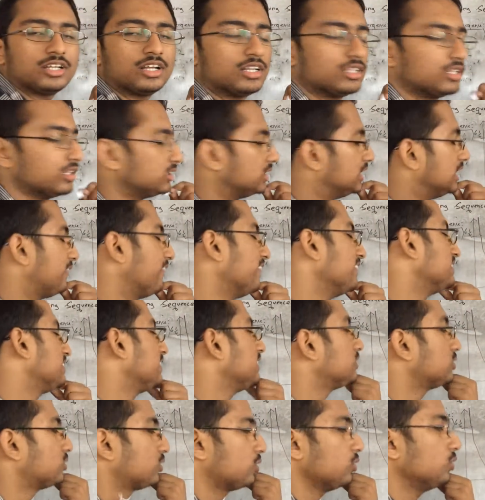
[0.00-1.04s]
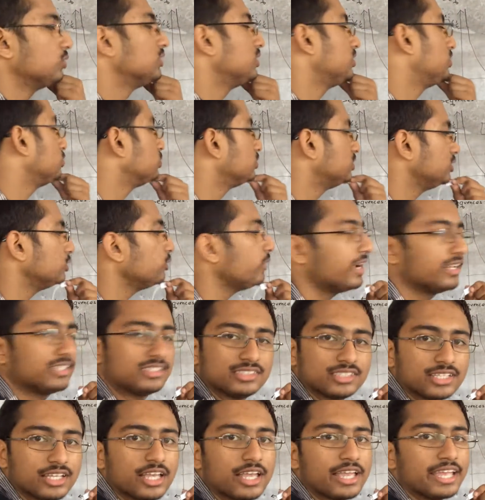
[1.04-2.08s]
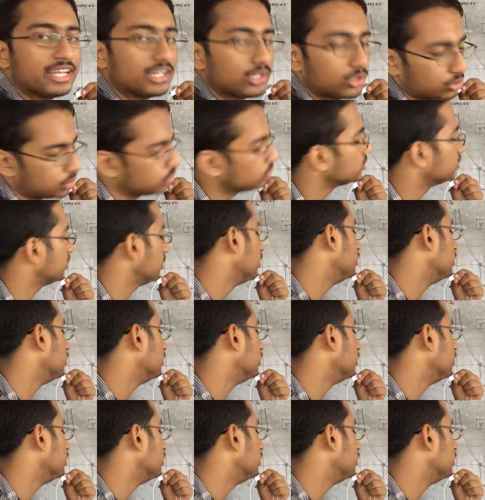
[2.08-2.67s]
the sequence gets closer to 0 as n grows